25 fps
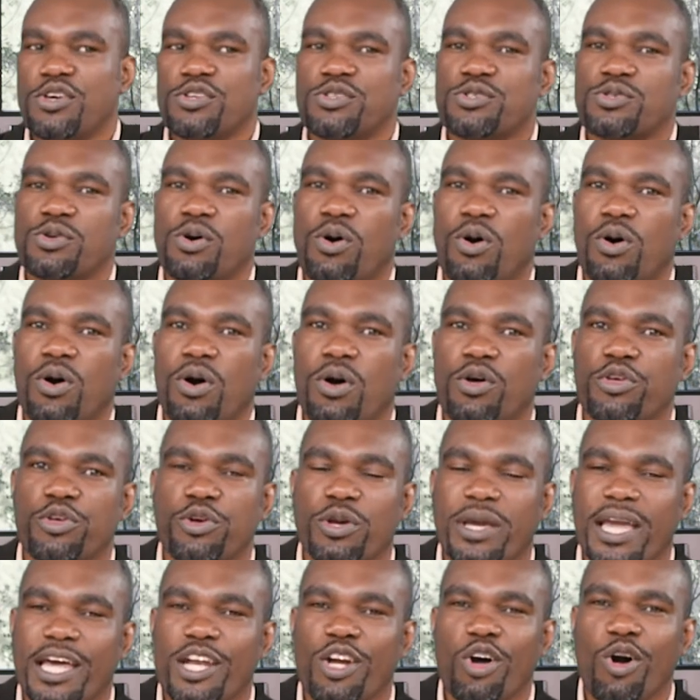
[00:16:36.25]
So
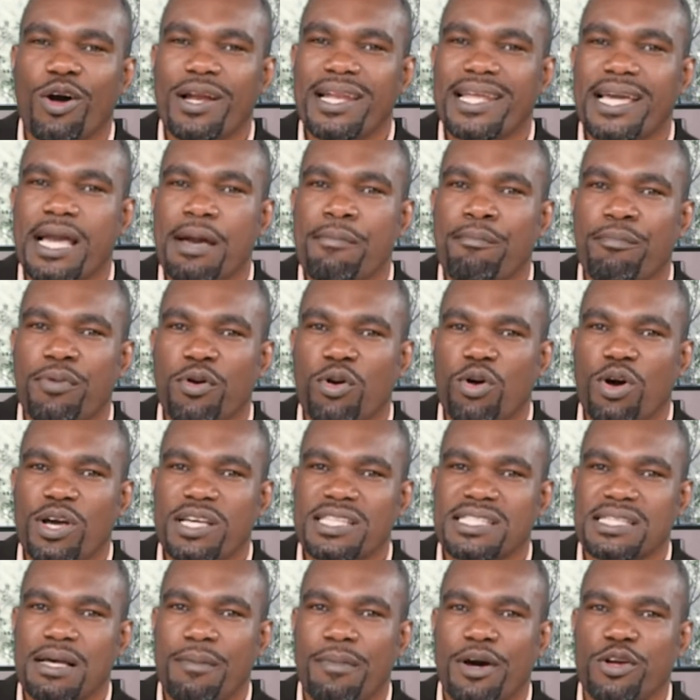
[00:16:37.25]
you can only employ
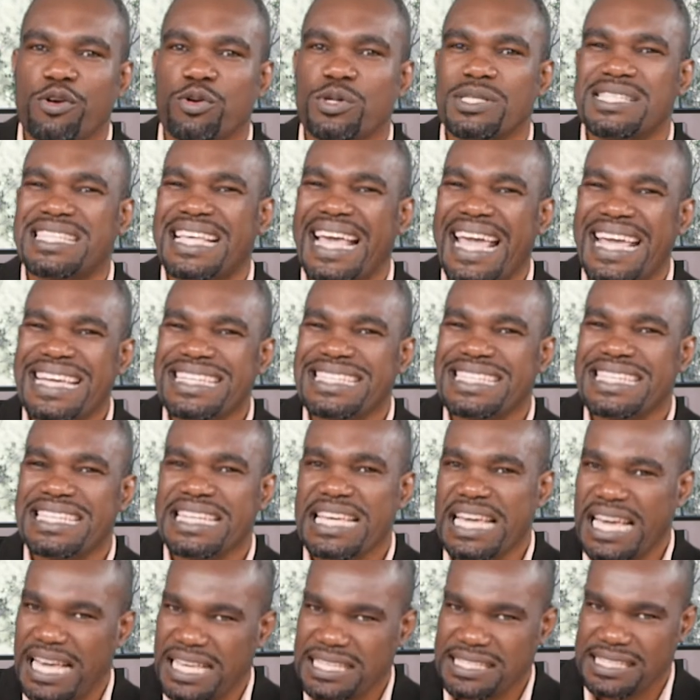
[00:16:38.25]
someone who is 18
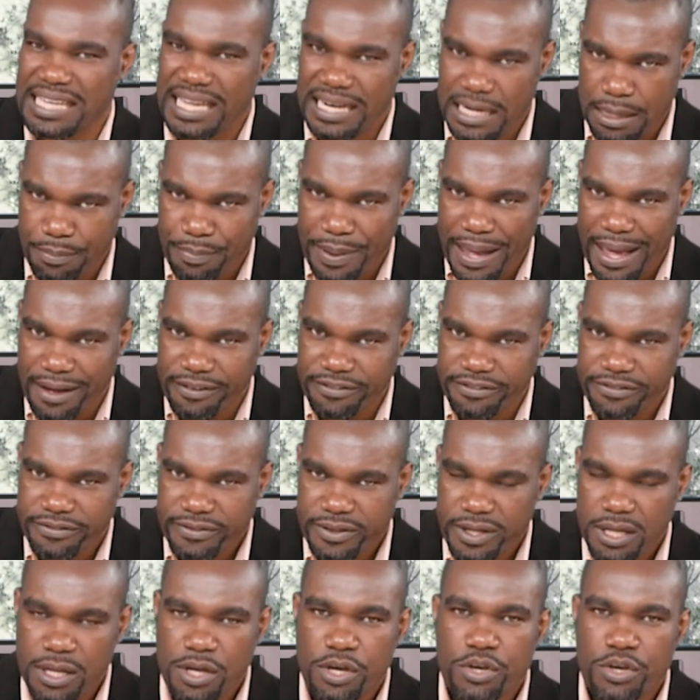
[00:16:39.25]
years and above.